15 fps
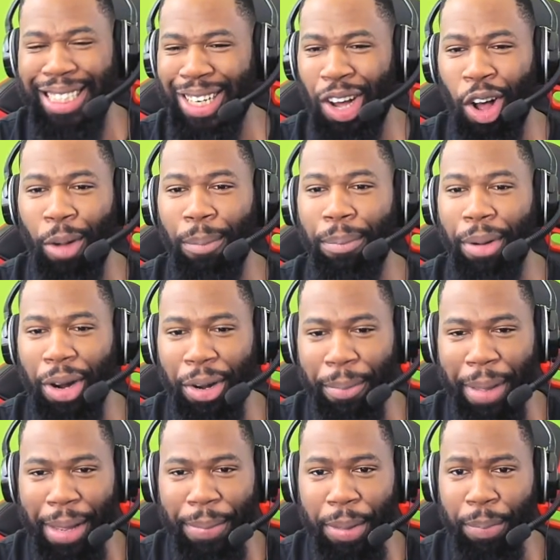all burn,
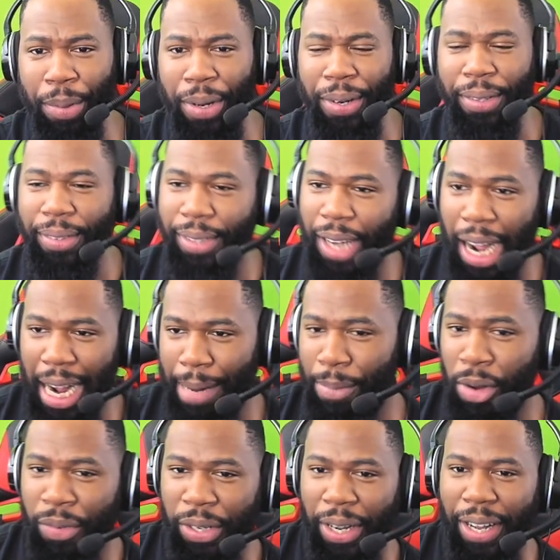baby, burn. All right,
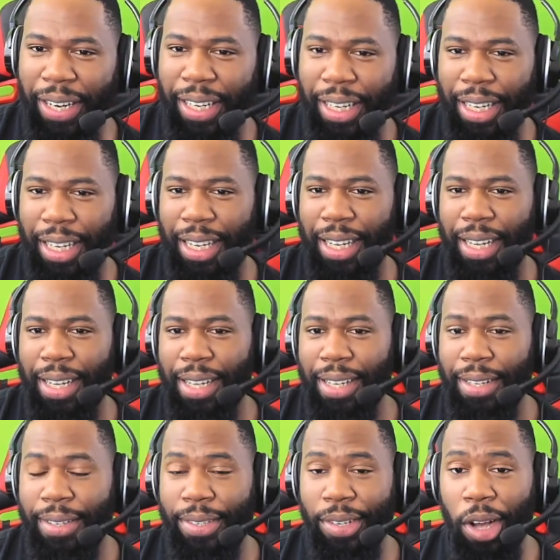moving on.
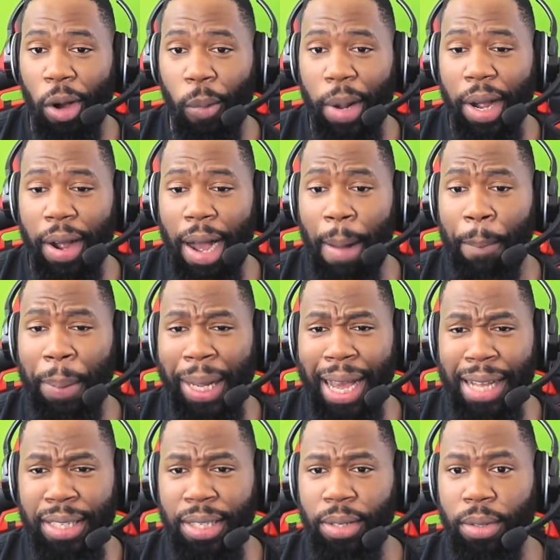So we are up against